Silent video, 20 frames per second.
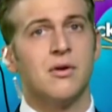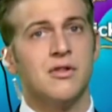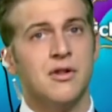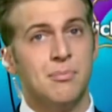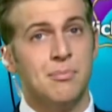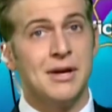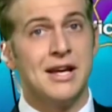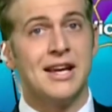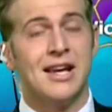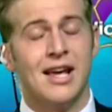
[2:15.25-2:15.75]
the
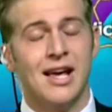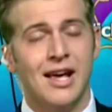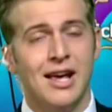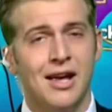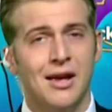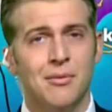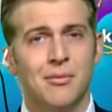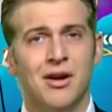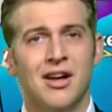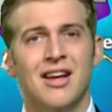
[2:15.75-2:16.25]
big
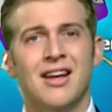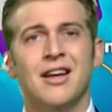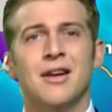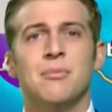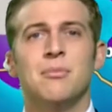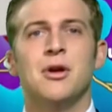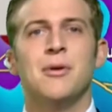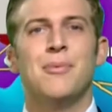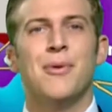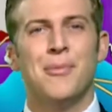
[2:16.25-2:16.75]
game,
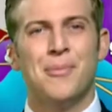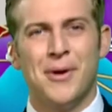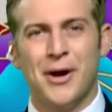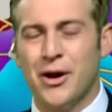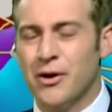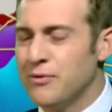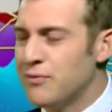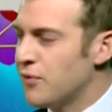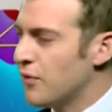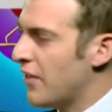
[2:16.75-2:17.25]
be
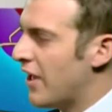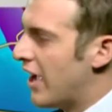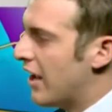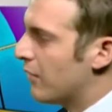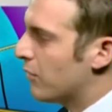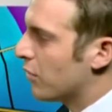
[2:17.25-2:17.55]
prepared for that.